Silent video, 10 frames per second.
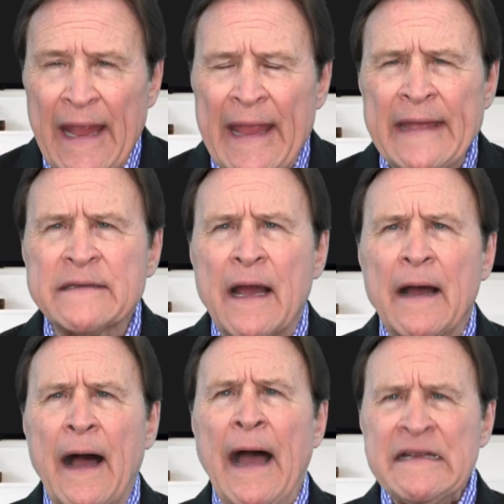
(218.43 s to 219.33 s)
And
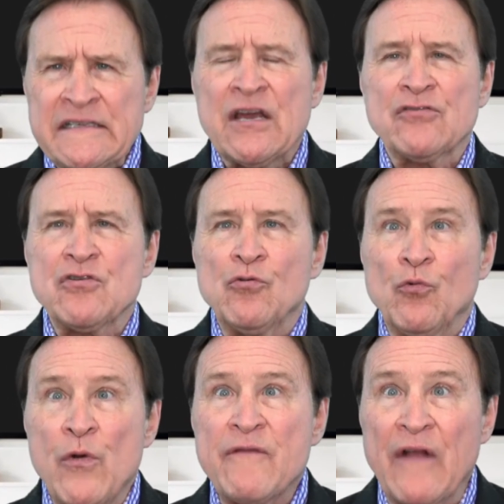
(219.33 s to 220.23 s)
I tell you,
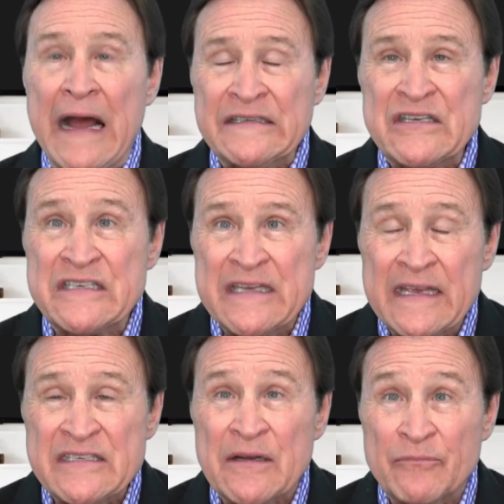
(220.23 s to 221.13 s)
we've got to
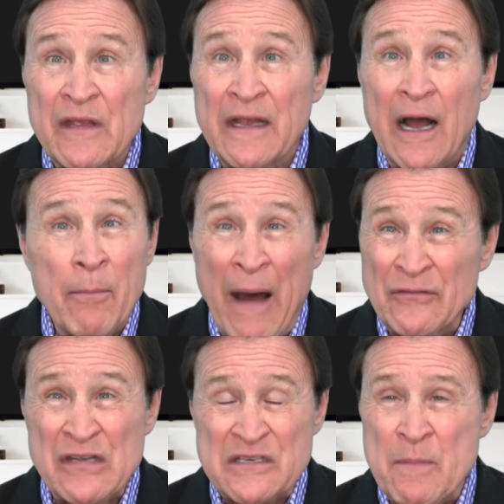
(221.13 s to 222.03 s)
say something
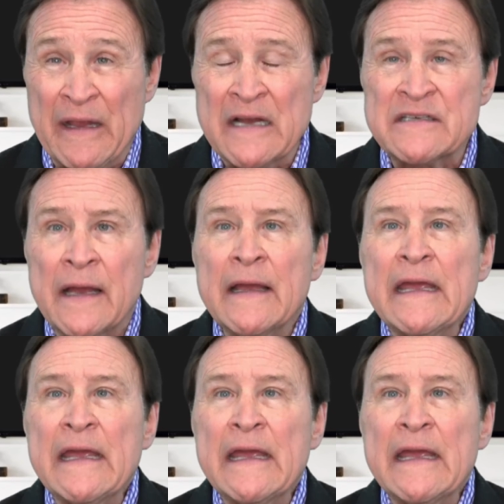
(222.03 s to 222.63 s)
about this, because